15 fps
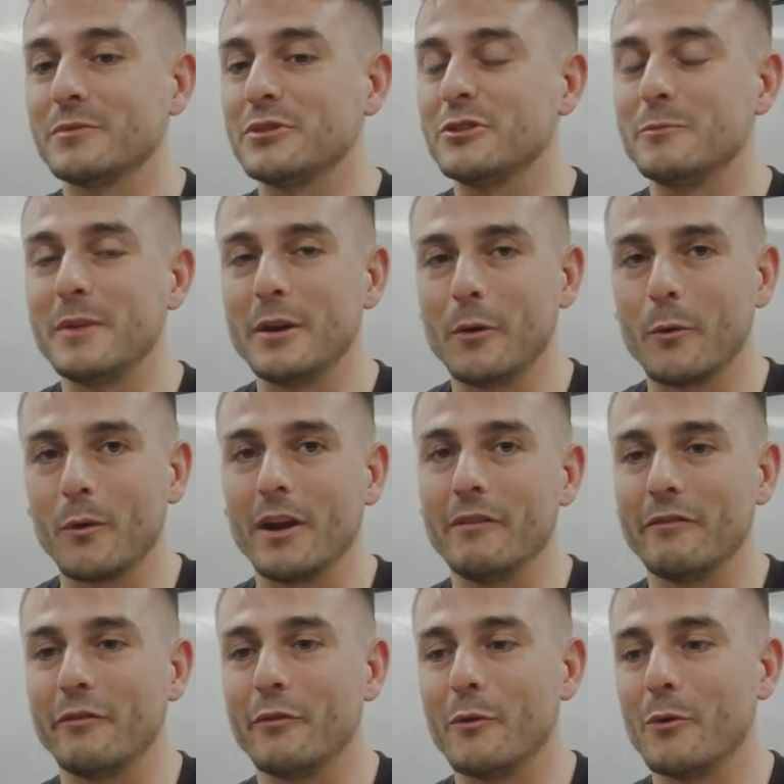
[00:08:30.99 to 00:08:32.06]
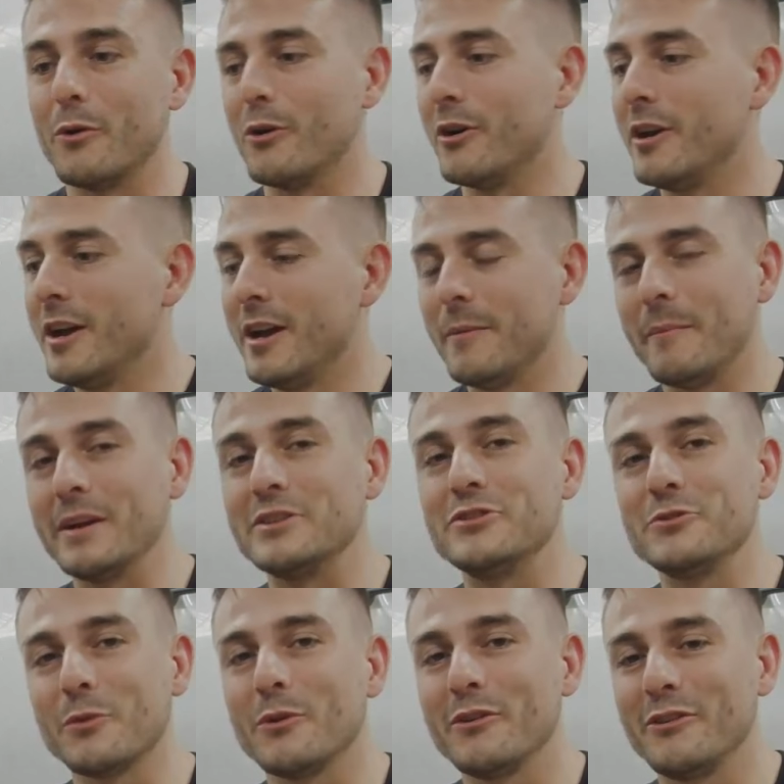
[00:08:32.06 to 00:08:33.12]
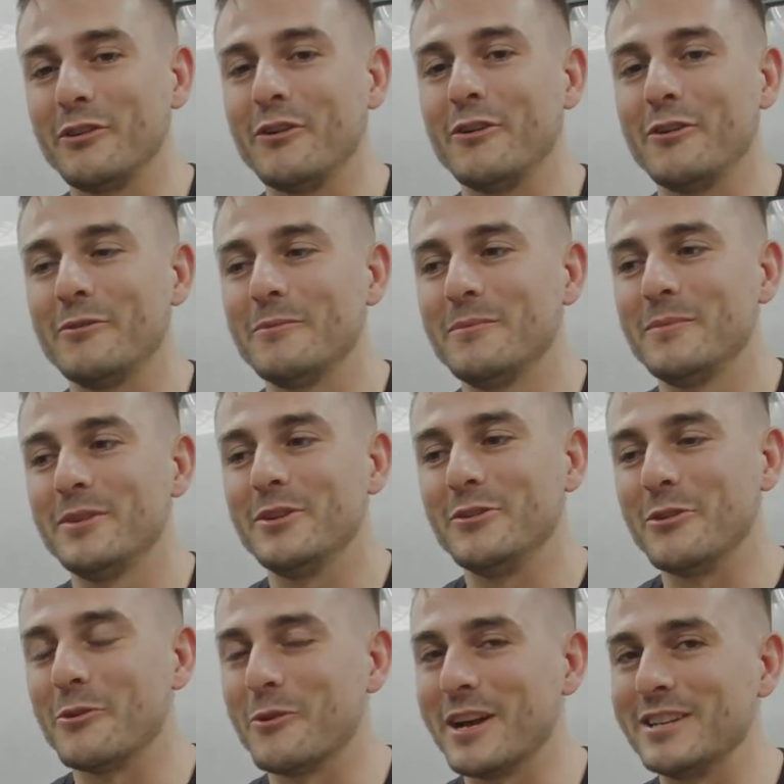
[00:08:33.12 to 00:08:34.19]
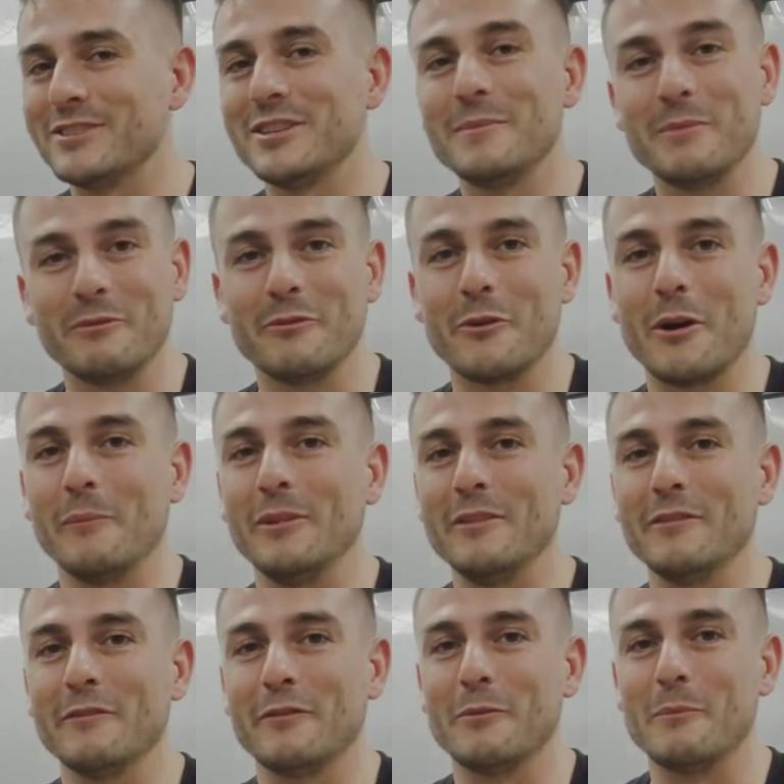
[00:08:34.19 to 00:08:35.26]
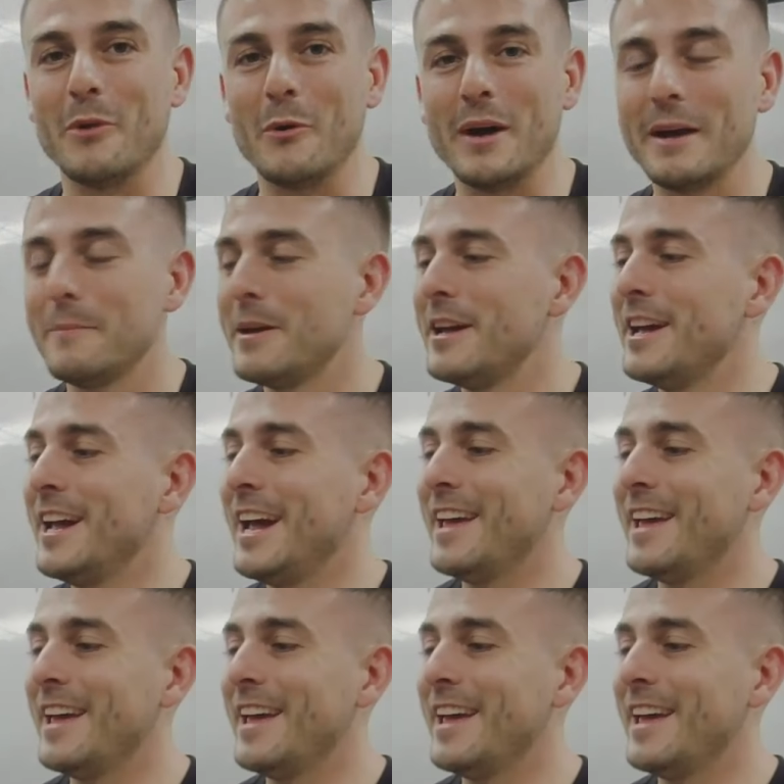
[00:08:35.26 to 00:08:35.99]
which has been great for my short-term duration before I'm leaving for Moab.